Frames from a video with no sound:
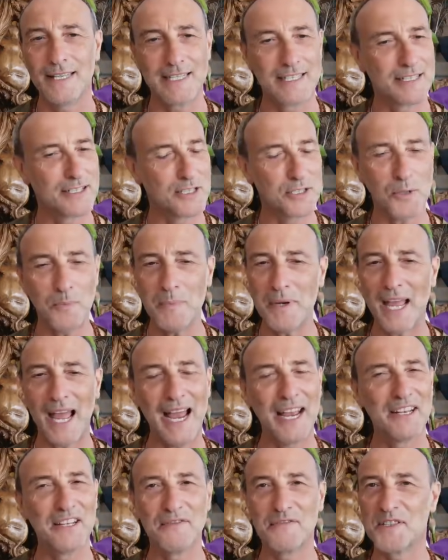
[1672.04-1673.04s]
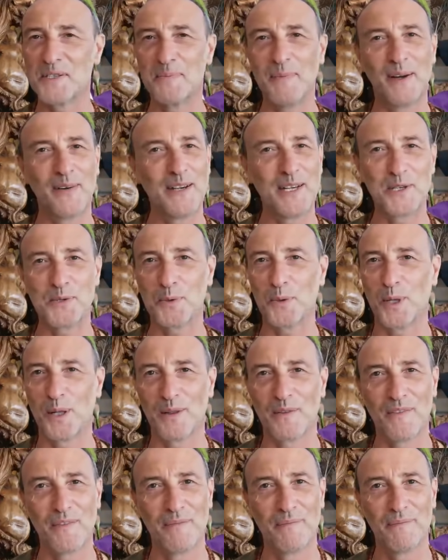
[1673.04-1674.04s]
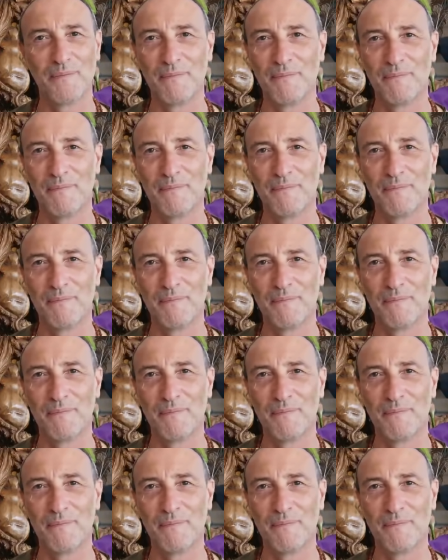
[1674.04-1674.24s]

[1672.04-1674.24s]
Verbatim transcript: There's some kind of spiritual